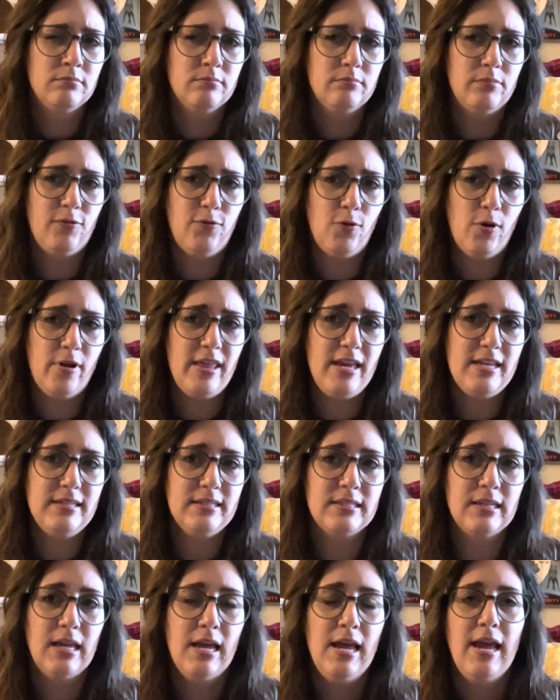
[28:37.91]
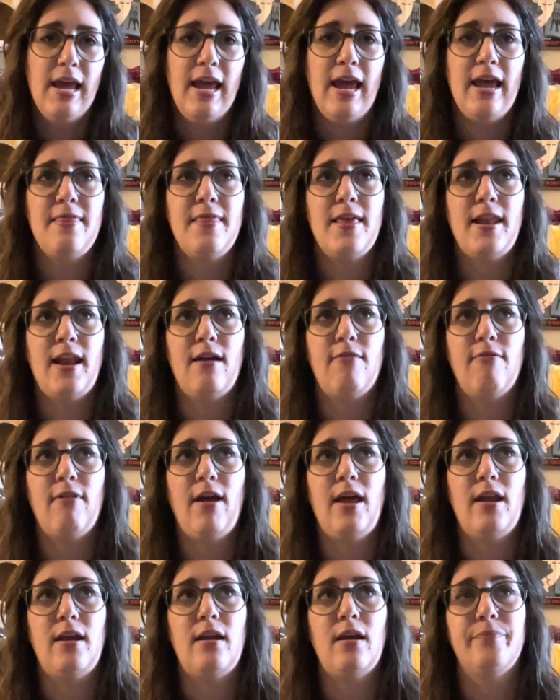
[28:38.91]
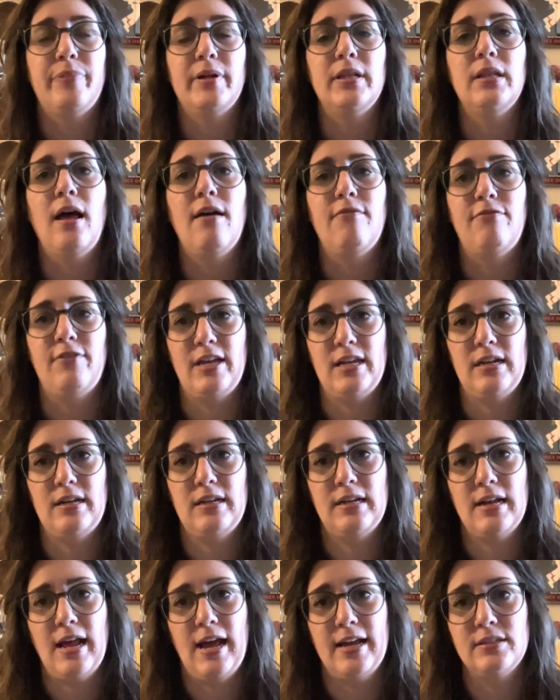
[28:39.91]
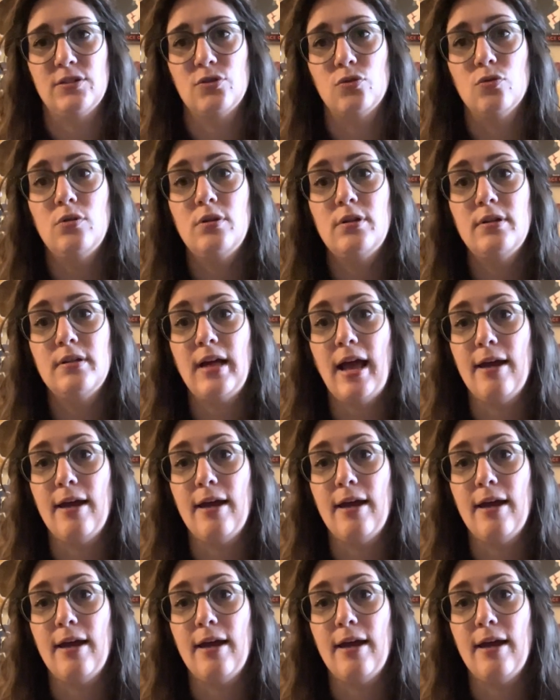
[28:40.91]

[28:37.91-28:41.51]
before this, and then I read Beloved in high school.